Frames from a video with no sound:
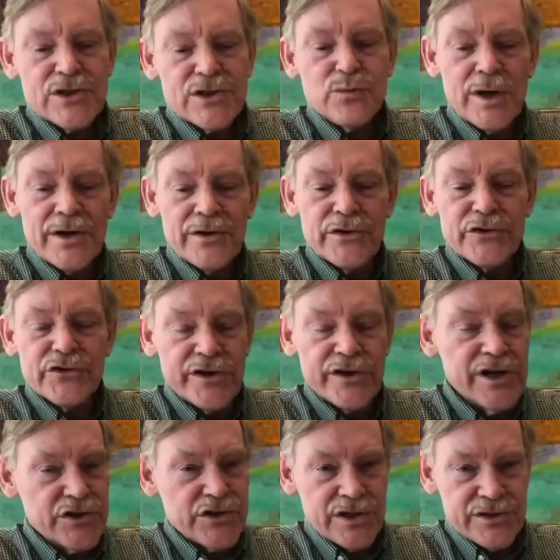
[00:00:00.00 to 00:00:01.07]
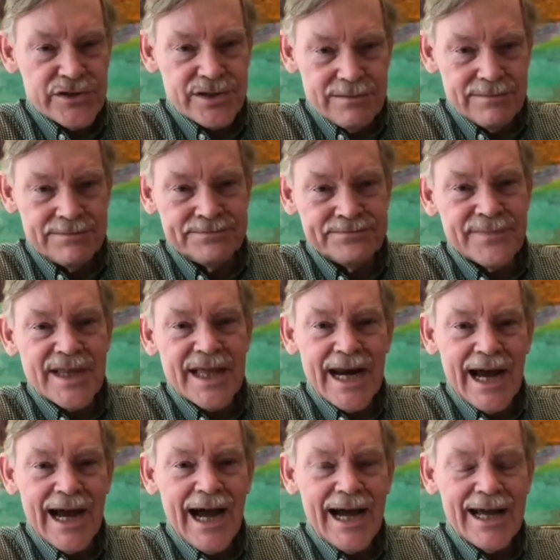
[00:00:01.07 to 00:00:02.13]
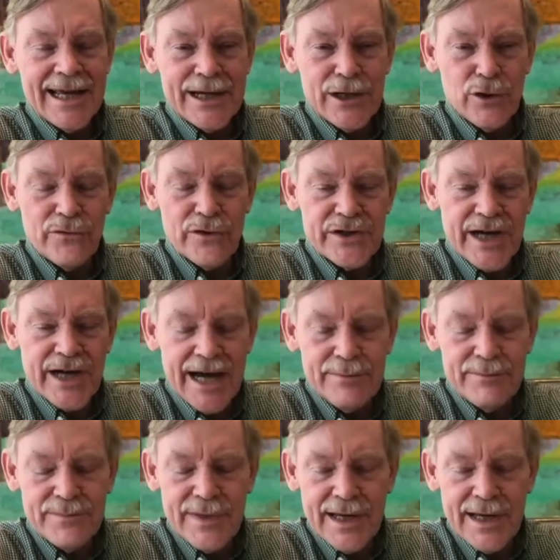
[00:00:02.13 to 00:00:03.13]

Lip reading: one of the traditions that I highlight over time,